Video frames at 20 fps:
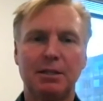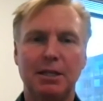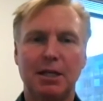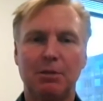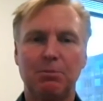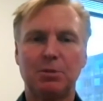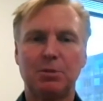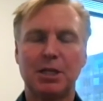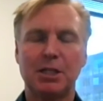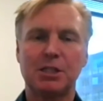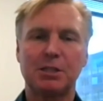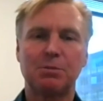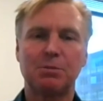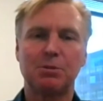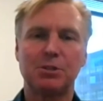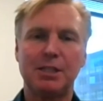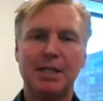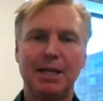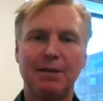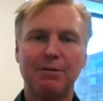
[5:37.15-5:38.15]
help
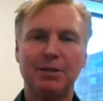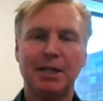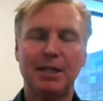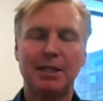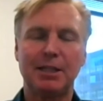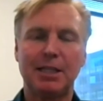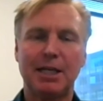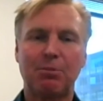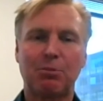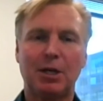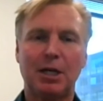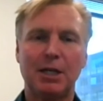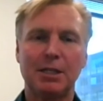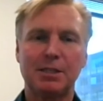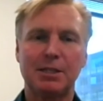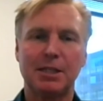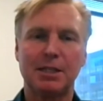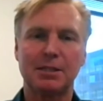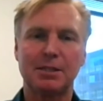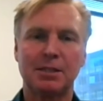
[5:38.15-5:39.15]
customers navigate that
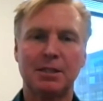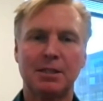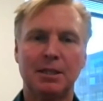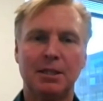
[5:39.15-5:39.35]
process.